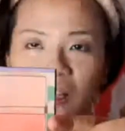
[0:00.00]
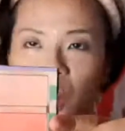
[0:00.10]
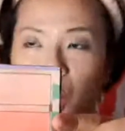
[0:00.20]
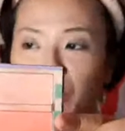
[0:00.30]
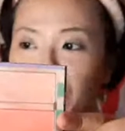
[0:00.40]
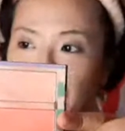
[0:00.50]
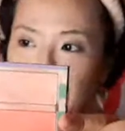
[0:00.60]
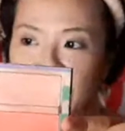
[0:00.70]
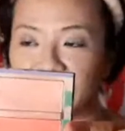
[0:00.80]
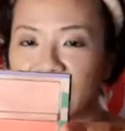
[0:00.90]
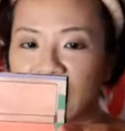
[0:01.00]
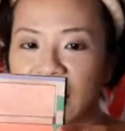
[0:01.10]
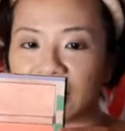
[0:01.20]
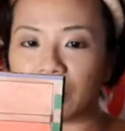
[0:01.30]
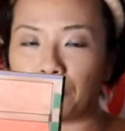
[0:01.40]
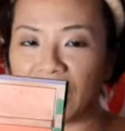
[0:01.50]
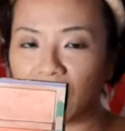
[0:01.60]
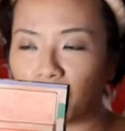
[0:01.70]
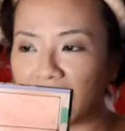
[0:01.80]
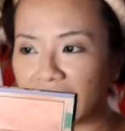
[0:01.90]
the coral one, and the
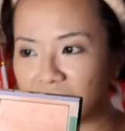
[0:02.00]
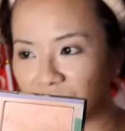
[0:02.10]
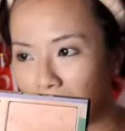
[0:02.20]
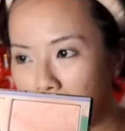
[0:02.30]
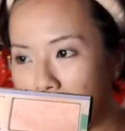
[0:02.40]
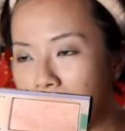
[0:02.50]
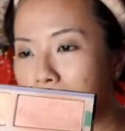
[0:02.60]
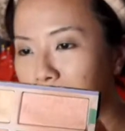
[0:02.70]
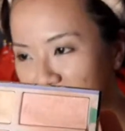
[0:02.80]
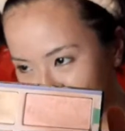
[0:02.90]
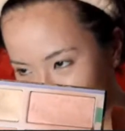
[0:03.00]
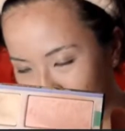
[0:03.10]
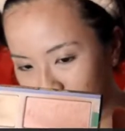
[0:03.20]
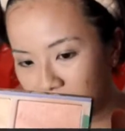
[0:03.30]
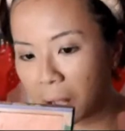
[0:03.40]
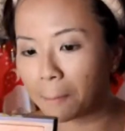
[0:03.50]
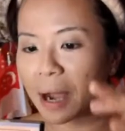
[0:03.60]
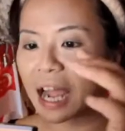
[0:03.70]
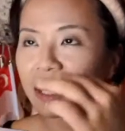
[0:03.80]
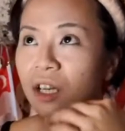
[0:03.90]
pink one is for blusher.
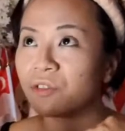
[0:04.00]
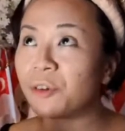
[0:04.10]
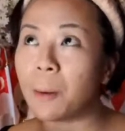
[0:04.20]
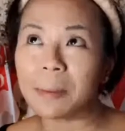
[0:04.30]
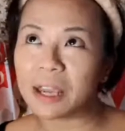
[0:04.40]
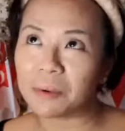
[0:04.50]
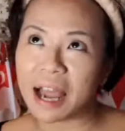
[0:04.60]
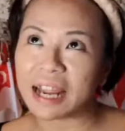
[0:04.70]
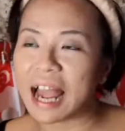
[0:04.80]
But for me, right,